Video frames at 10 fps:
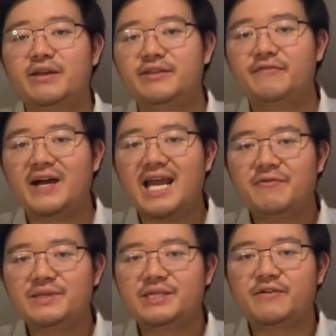The
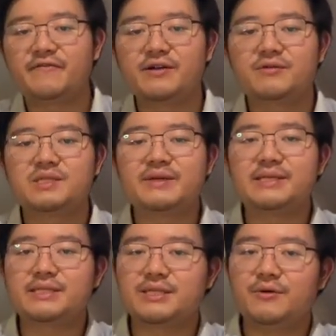variety of fungal
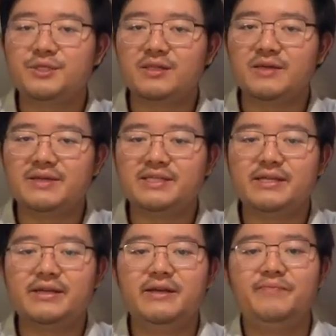species is also limited,